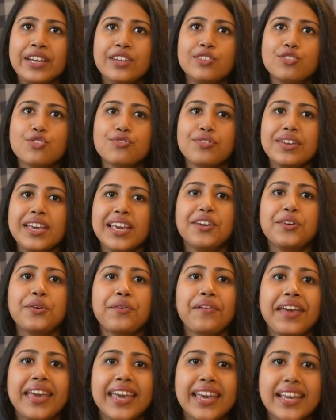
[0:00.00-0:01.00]
to
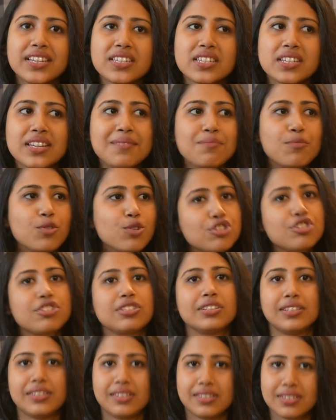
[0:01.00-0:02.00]
recreate
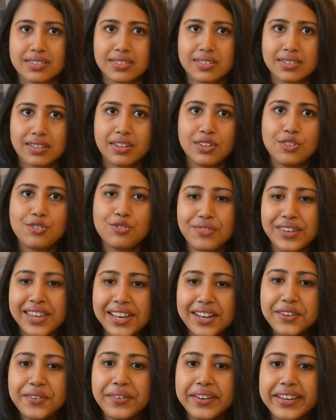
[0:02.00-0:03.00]
emotions, to
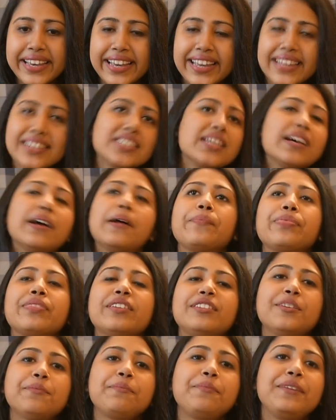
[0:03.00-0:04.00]
recreate
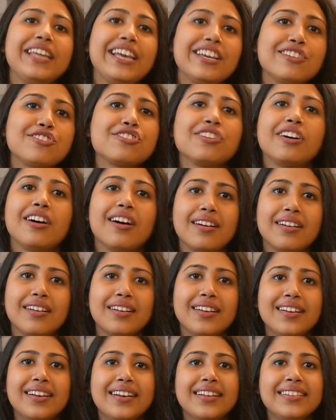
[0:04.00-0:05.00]
the pleasure
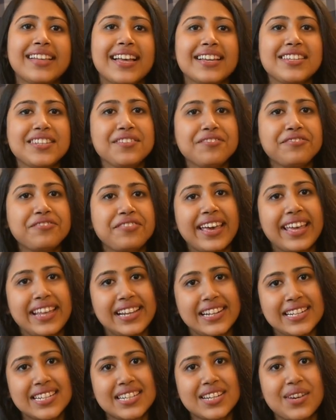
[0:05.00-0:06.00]
that he
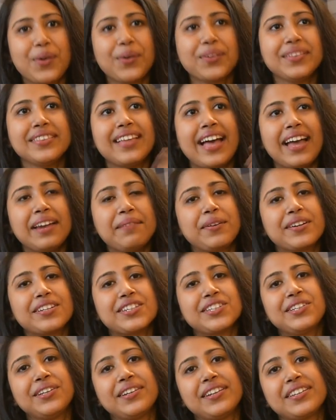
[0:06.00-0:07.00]
felt on that
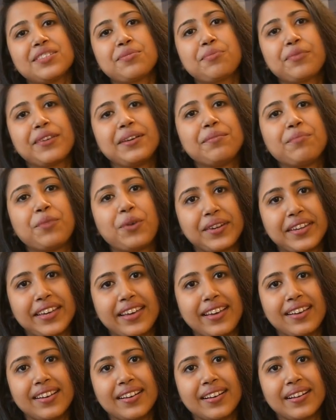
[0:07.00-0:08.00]
particular spring
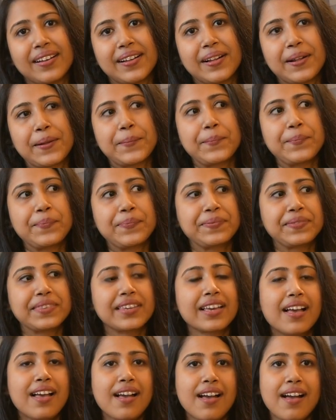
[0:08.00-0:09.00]
morning.
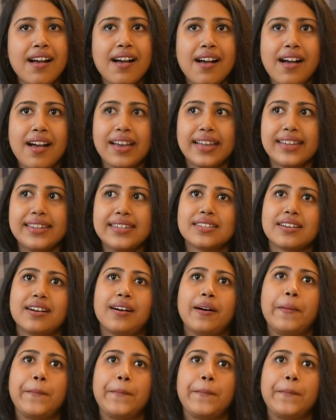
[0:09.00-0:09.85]
And